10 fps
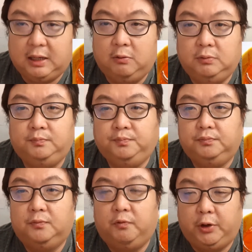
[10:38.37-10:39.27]
out
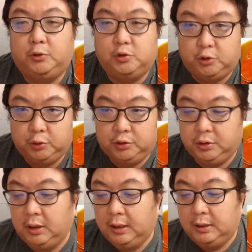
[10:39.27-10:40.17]
for you to choose.
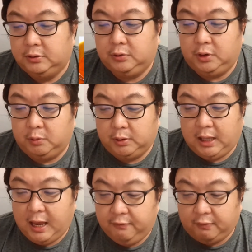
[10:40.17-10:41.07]
So you will
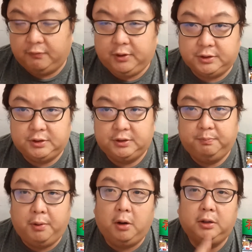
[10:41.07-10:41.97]
have, of course,
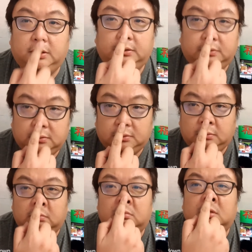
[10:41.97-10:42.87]
pork.
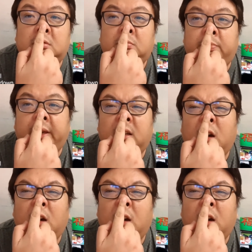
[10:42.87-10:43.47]
Pig.